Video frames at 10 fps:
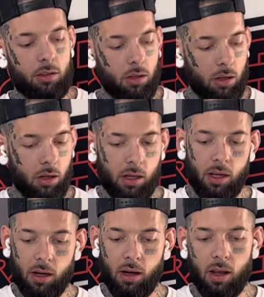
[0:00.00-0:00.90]
Sean
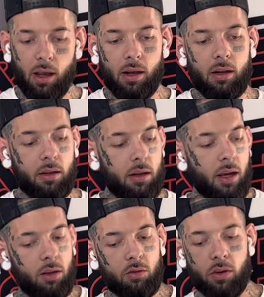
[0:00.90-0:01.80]
here, and in
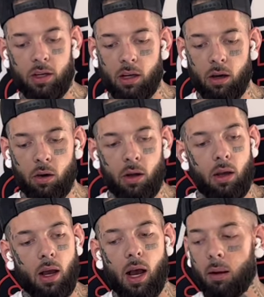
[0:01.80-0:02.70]
today's video,
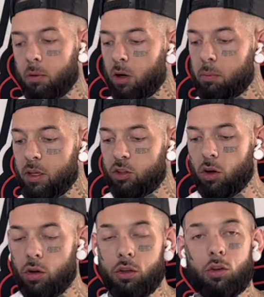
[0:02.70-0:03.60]
I'm gonna be
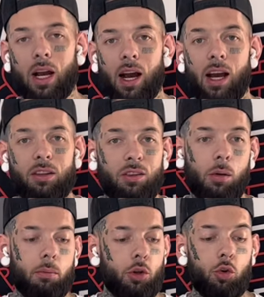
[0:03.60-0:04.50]
showing you guys
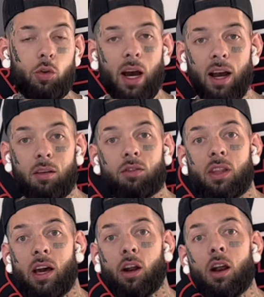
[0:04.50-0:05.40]
some new knives
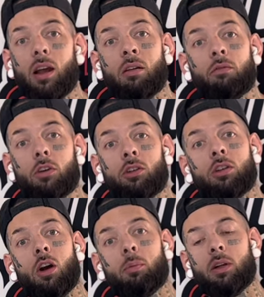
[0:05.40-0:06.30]
that are in for
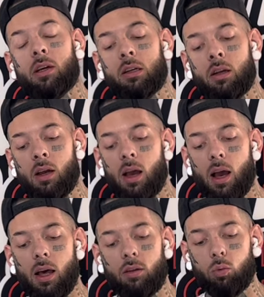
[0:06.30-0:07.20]
sharpening,
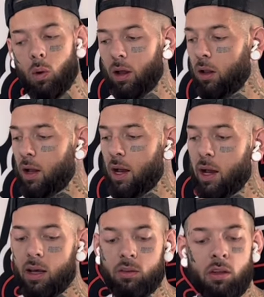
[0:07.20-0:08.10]
as well
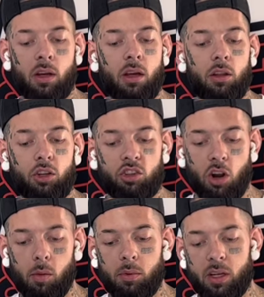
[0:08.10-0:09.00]
as the
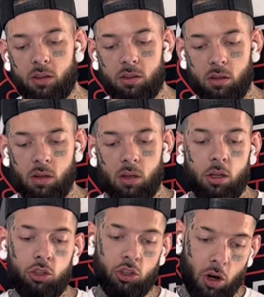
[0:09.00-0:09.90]
sharpness
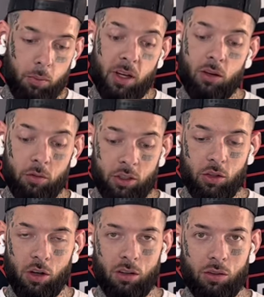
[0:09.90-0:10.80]
sharpening
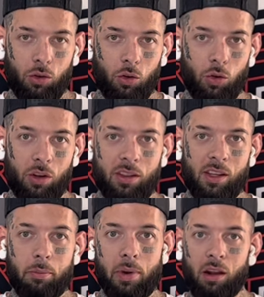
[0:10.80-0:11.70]
results on
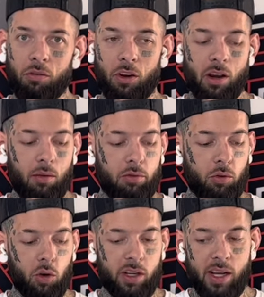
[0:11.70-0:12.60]
the Medford
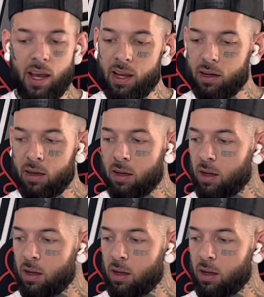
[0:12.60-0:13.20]
M48,